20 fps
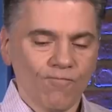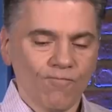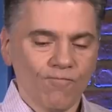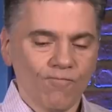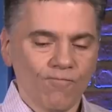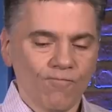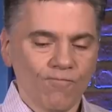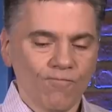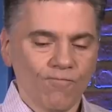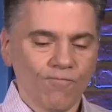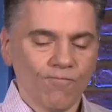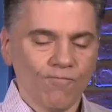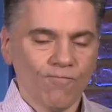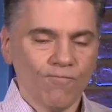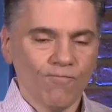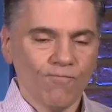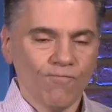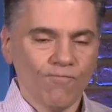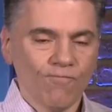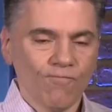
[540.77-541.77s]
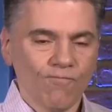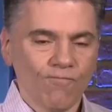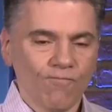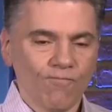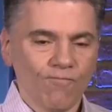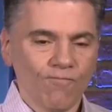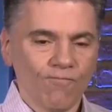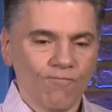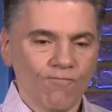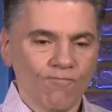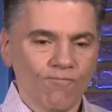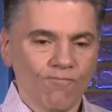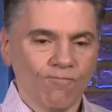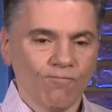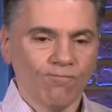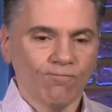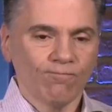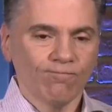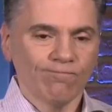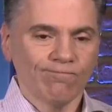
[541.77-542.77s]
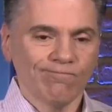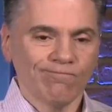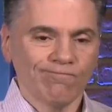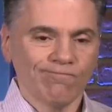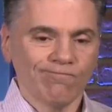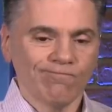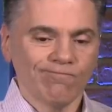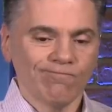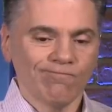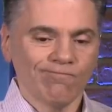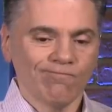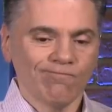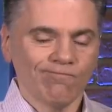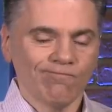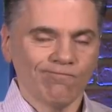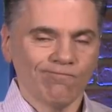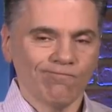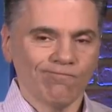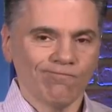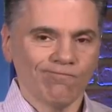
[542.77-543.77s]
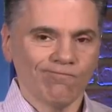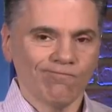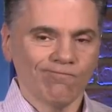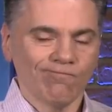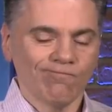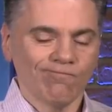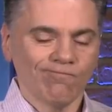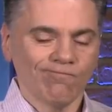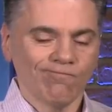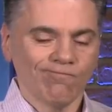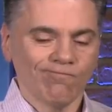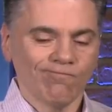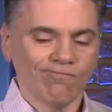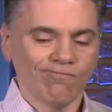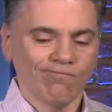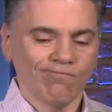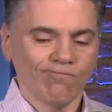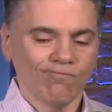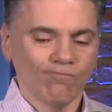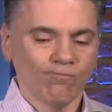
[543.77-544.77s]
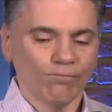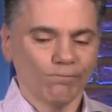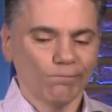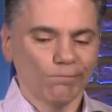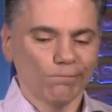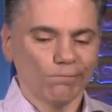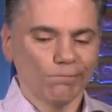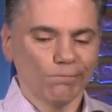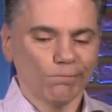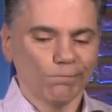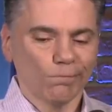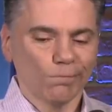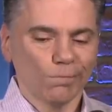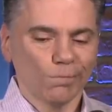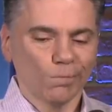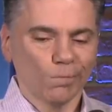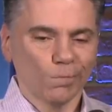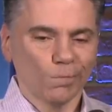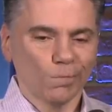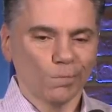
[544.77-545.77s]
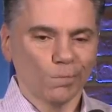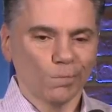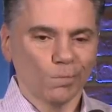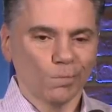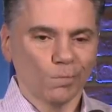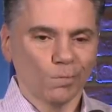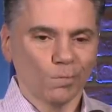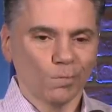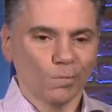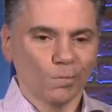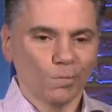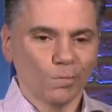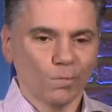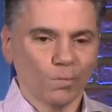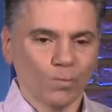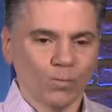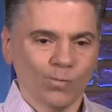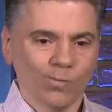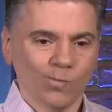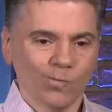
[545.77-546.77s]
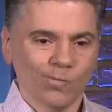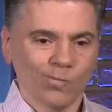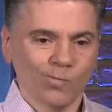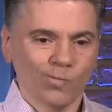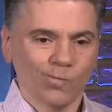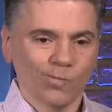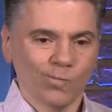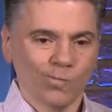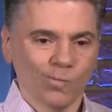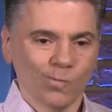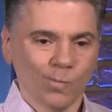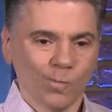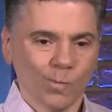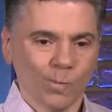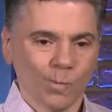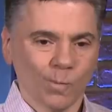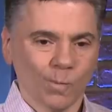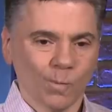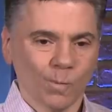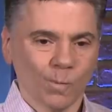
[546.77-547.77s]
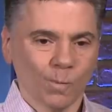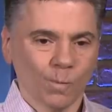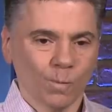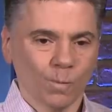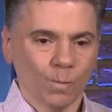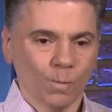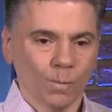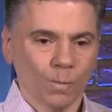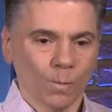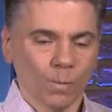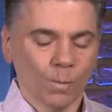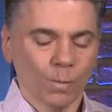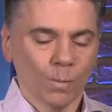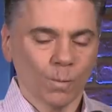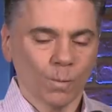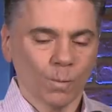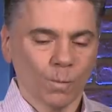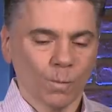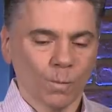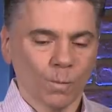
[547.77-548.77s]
(not speaking)